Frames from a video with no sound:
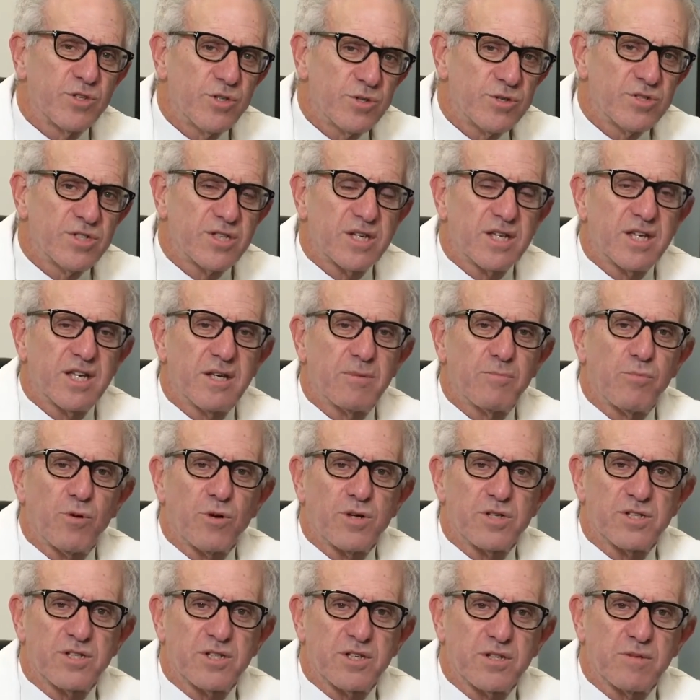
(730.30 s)
using
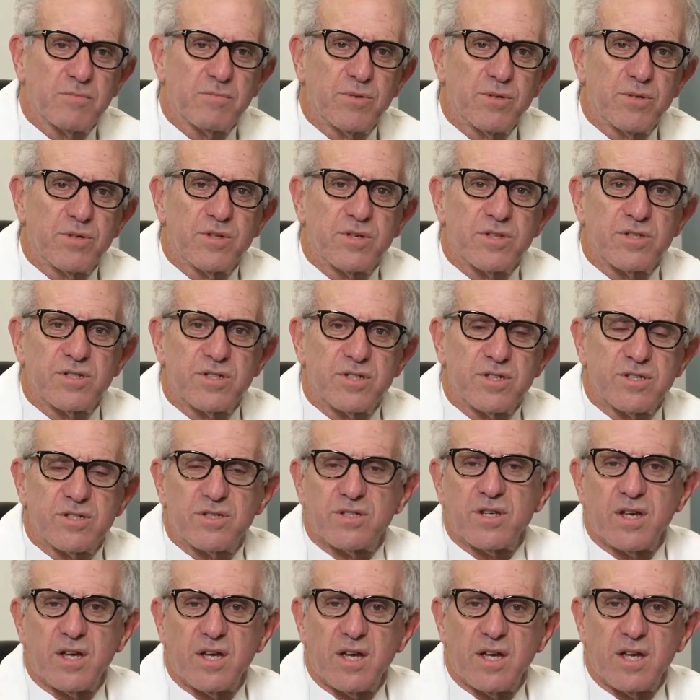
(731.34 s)
keyboards and computers
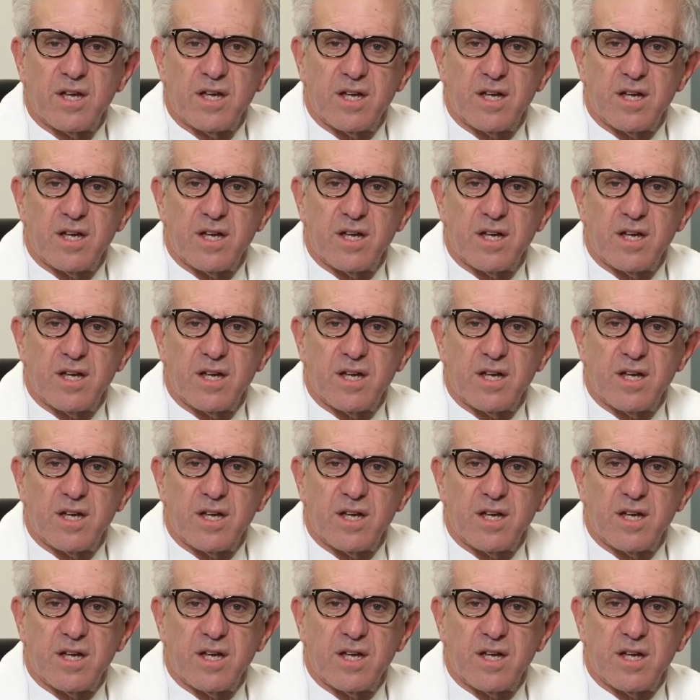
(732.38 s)
is